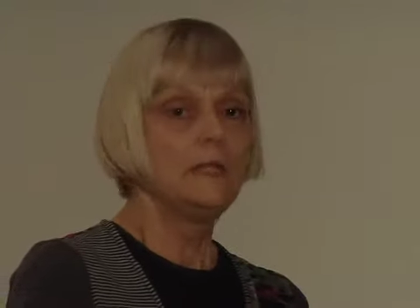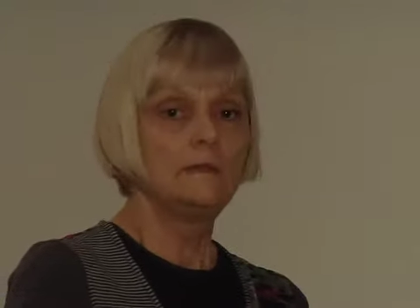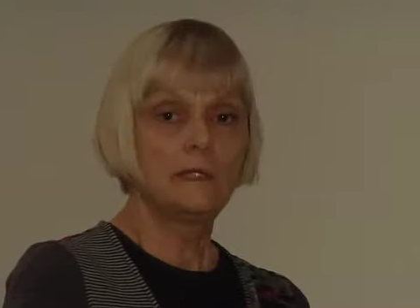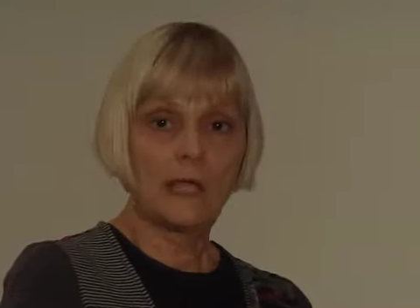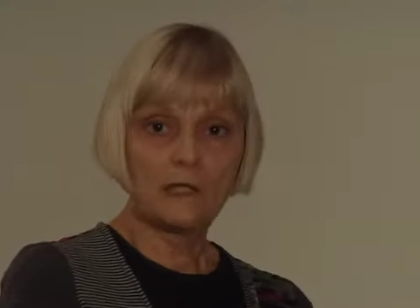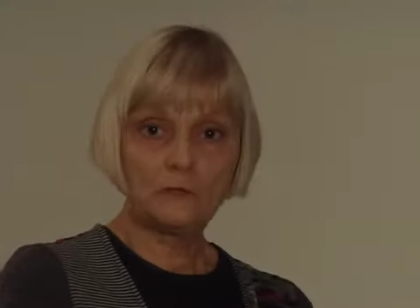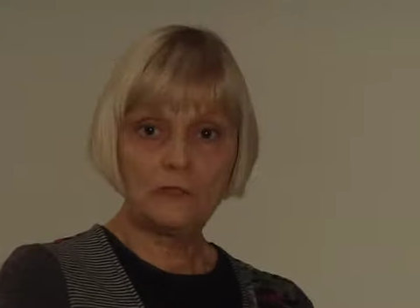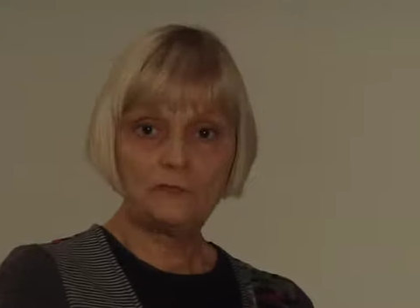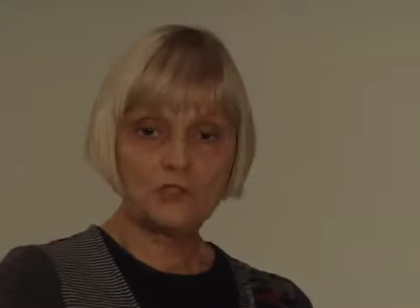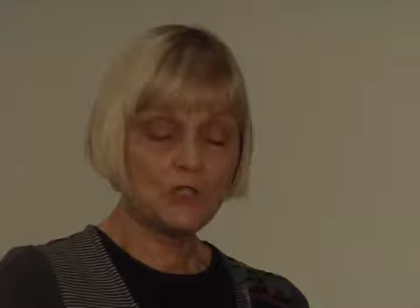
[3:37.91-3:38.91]
The gallery
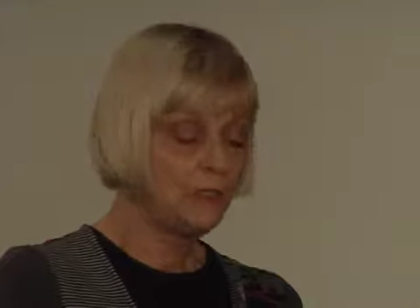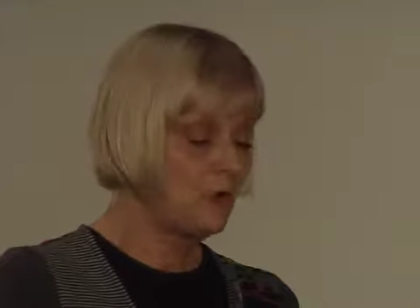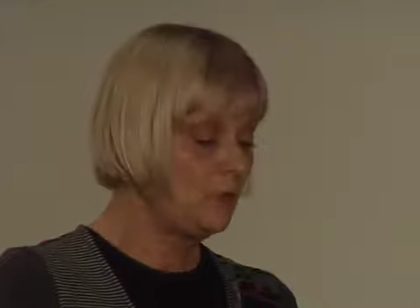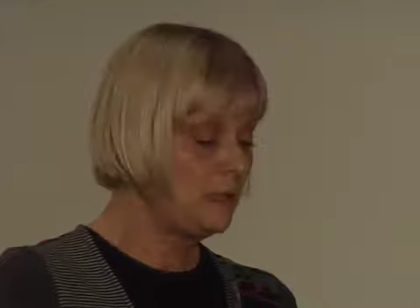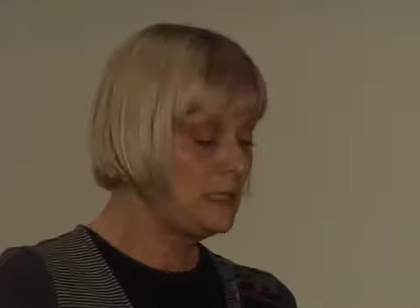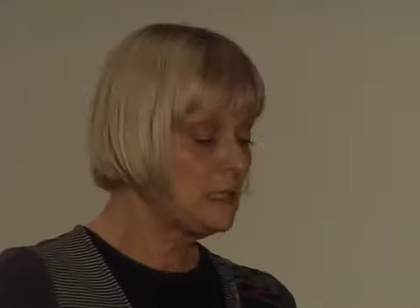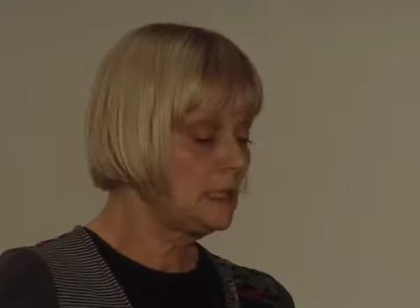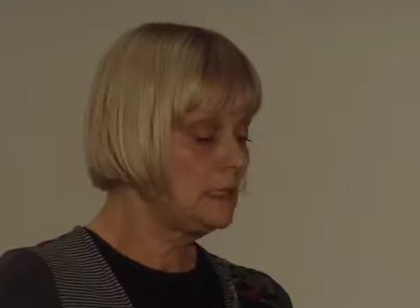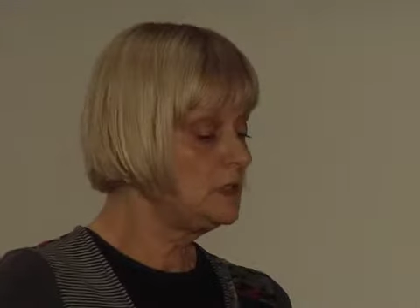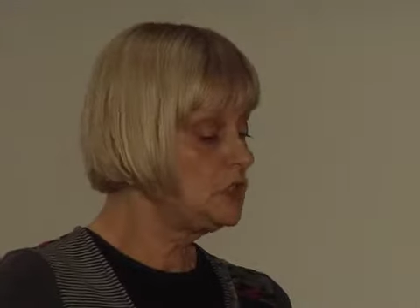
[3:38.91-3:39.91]
officially opened in